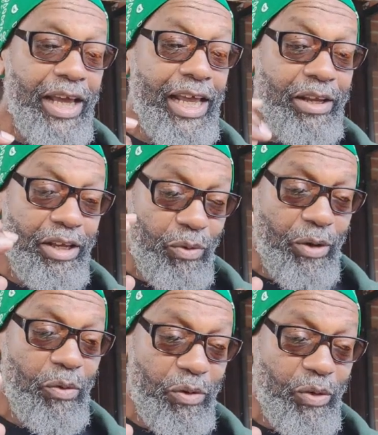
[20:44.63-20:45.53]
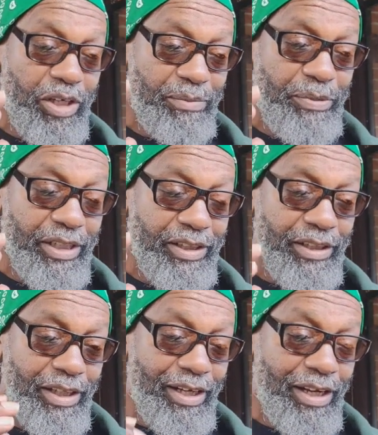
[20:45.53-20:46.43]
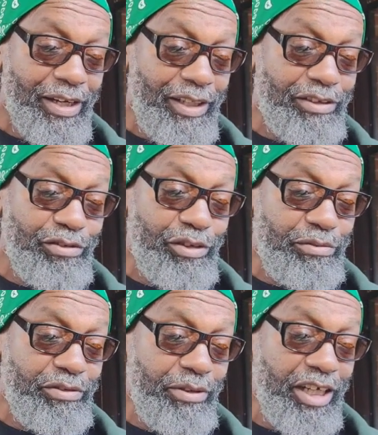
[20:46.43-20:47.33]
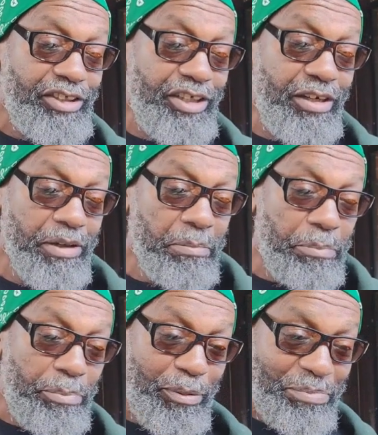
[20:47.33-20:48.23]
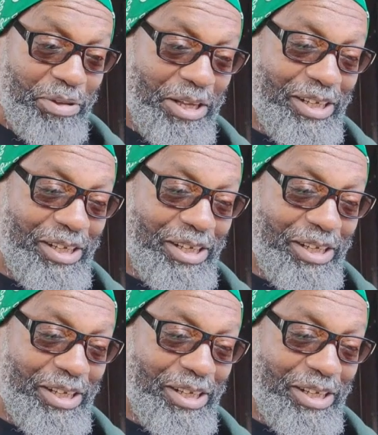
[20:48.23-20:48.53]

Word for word: And he went on one of his big things. And I said, "Do you you engineering?" Boop.